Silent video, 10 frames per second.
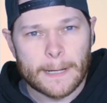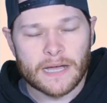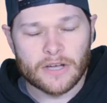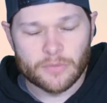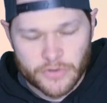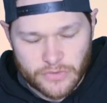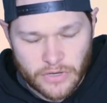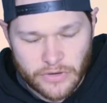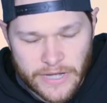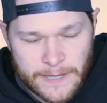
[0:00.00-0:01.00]
I hope you're
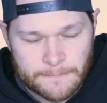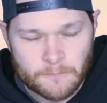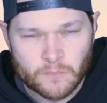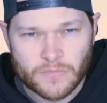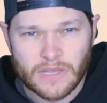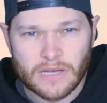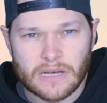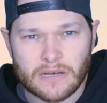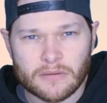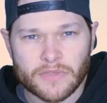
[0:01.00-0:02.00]
doing all right.
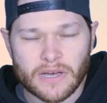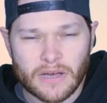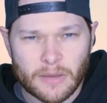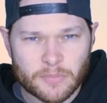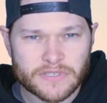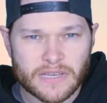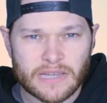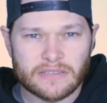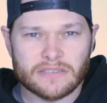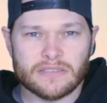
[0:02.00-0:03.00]
The
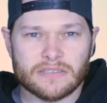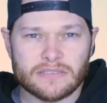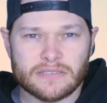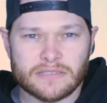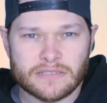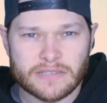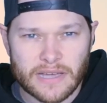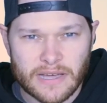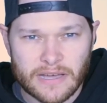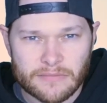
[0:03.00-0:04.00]
upside to this
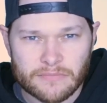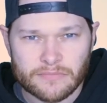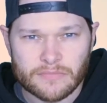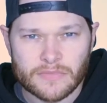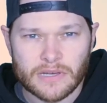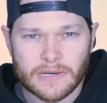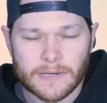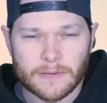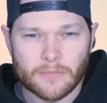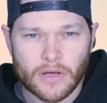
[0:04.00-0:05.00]
time,
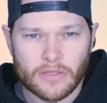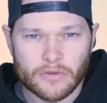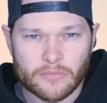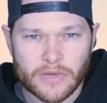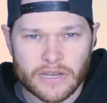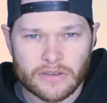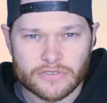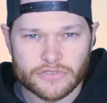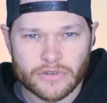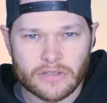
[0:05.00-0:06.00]
although many
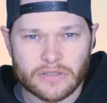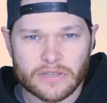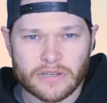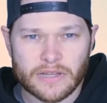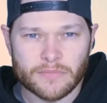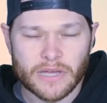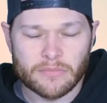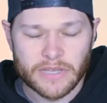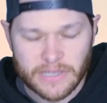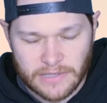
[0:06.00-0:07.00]
are struggling, and I'm
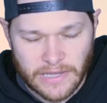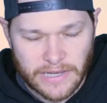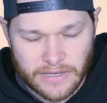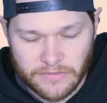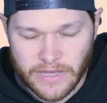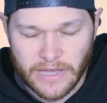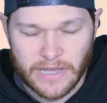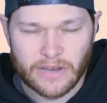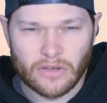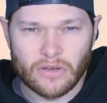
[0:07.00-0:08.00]
not making light of
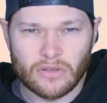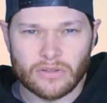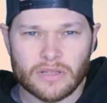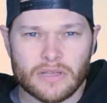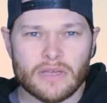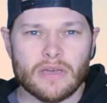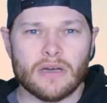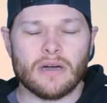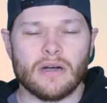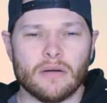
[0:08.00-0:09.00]
that at all,
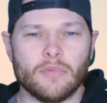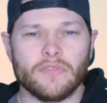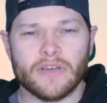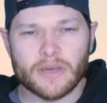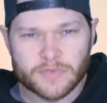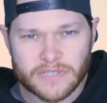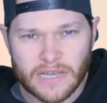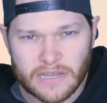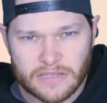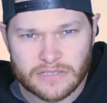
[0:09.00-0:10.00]
but the
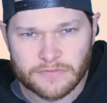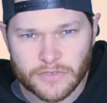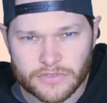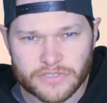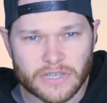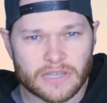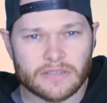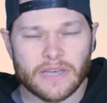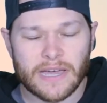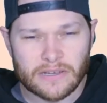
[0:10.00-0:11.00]
upside is if you're stuck
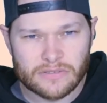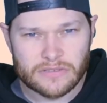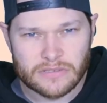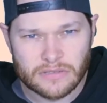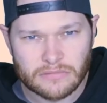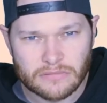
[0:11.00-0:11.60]
in the house